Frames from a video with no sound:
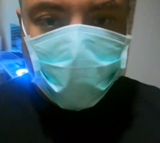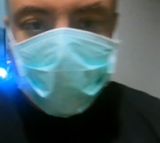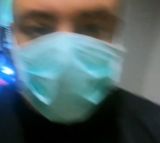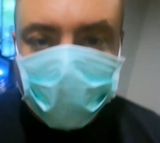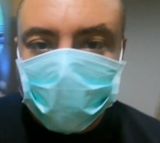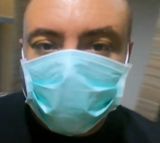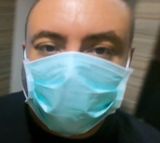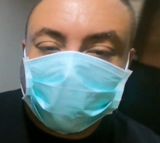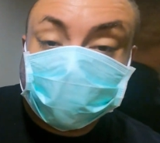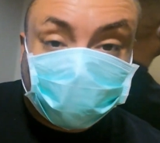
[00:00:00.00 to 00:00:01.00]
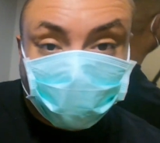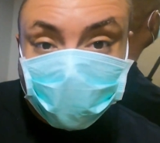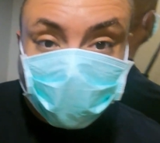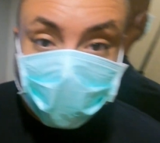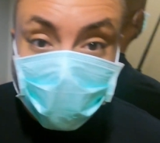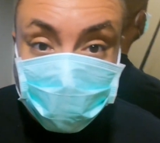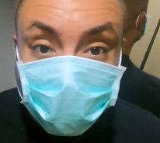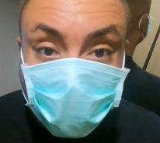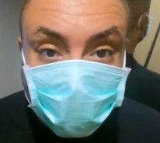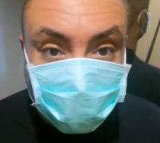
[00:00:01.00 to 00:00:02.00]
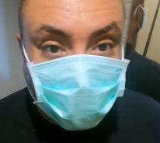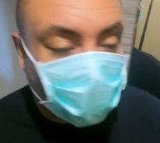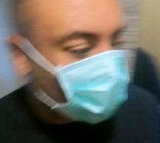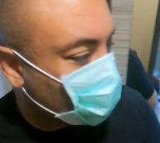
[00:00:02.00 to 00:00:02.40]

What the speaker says: And this is when you're allowed to go outside.